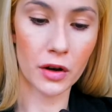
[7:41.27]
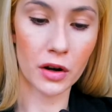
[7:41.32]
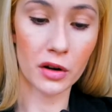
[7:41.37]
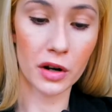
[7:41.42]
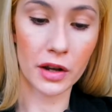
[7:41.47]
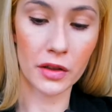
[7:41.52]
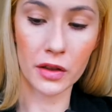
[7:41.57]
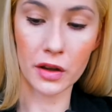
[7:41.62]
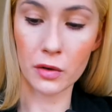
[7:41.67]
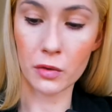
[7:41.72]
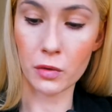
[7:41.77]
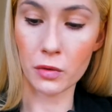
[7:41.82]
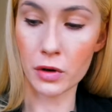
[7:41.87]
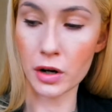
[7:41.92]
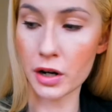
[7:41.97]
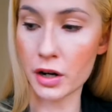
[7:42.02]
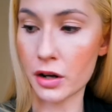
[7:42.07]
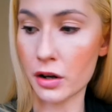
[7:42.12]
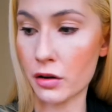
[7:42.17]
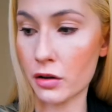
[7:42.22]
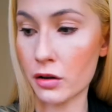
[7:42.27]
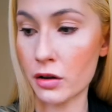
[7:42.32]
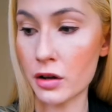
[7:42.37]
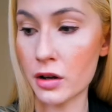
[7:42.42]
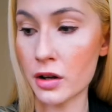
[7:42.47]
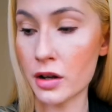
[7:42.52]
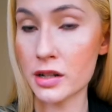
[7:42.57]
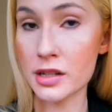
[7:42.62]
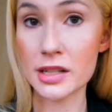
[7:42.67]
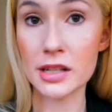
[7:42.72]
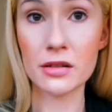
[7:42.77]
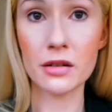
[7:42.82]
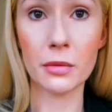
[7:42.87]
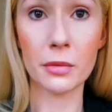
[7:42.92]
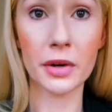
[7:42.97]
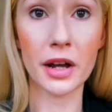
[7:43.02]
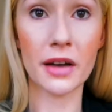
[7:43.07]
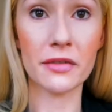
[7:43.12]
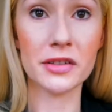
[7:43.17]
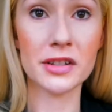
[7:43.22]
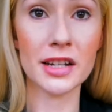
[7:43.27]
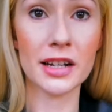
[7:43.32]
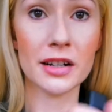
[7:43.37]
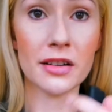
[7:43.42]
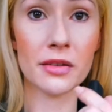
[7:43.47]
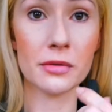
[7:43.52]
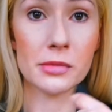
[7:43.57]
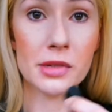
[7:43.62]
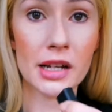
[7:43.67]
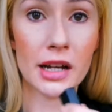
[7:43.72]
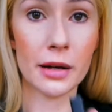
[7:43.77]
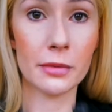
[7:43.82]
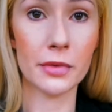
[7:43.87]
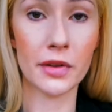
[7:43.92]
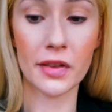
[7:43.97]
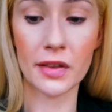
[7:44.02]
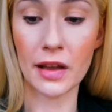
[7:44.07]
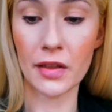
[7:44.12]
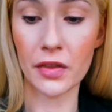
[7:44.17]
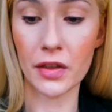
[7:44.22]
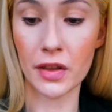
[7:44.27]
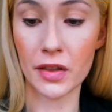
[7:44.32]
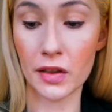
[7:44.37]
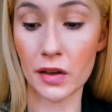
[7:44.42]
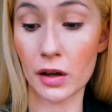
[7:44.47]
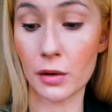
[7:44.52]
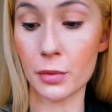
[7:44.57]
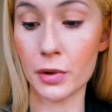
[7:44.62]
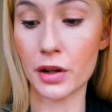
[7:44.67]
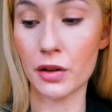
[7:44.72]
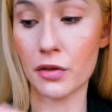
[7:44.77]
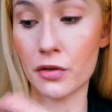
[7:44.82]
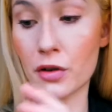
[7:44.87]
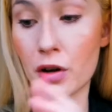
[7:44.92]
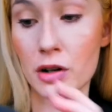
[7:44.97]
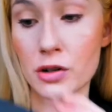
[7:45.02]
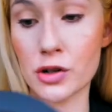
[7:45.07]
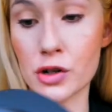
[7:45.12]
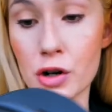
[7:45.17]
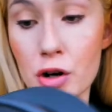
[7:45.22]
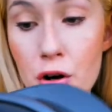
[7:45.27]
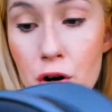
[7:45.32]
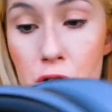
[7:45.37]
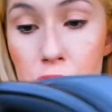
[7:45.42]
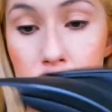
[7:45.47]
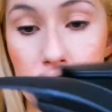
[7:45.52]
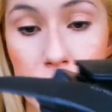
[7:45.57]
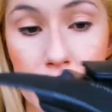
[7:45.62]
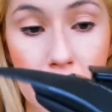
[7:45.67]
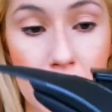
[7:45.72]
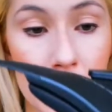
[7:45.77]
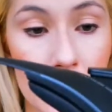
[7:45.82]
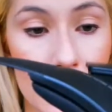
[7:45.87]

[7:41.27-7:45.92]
I think I'm gonna have to take some time to set this up. It is not charged